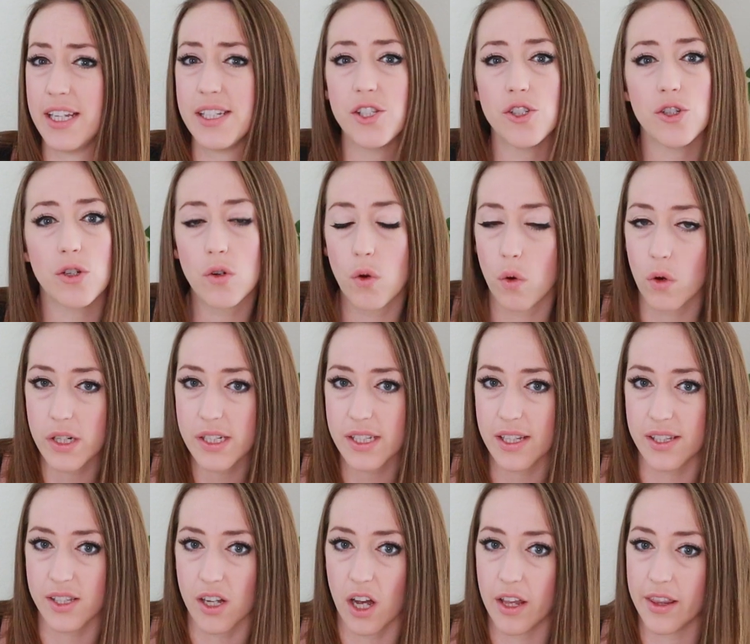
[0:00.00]
list your
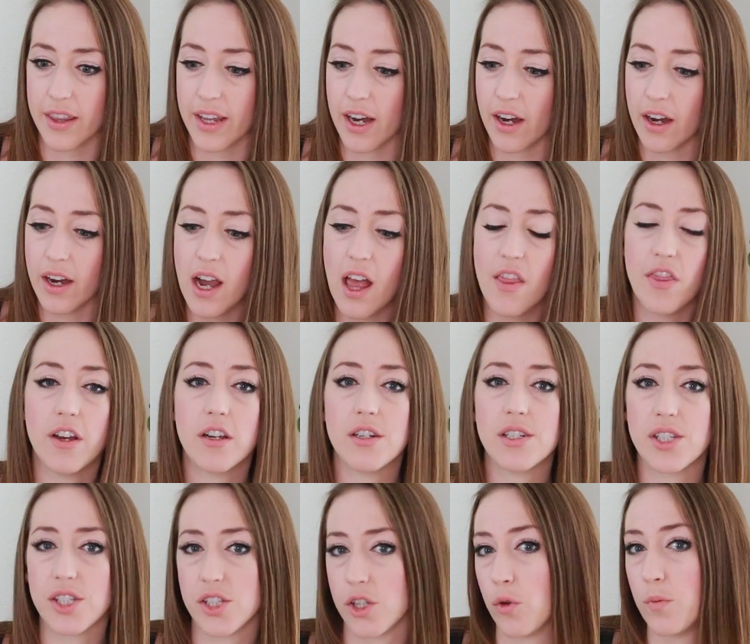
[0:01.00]
courses on there. There
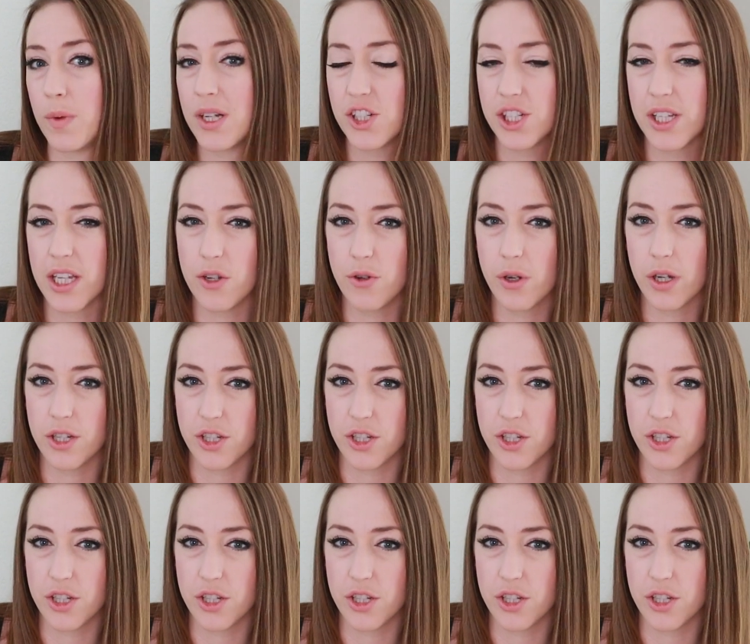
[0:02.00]
is so much that you